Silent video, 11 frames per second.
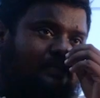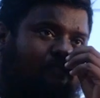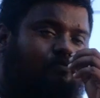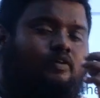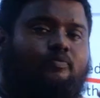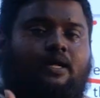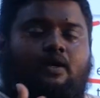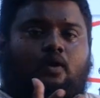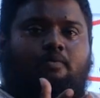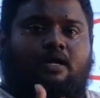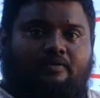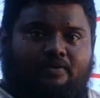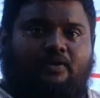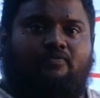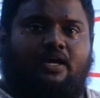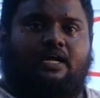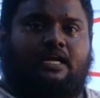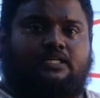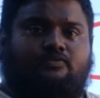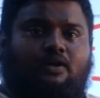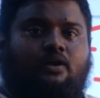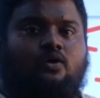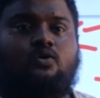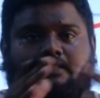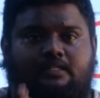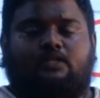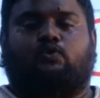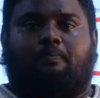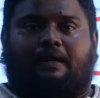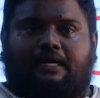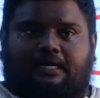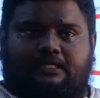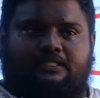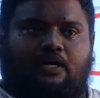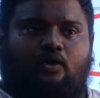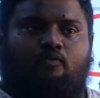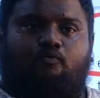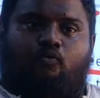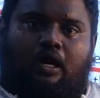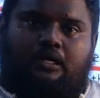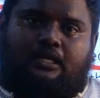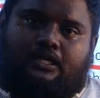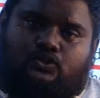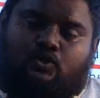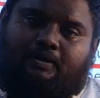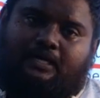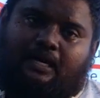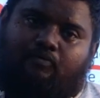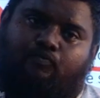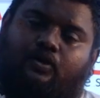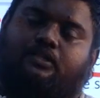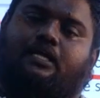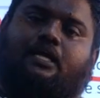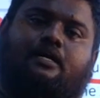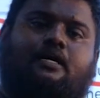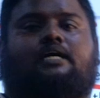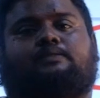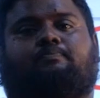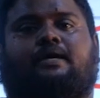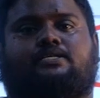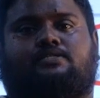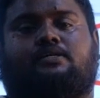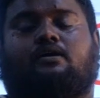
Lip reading: some will be economically very weaker as well. There should be an understanding of what needs to be done for the caste based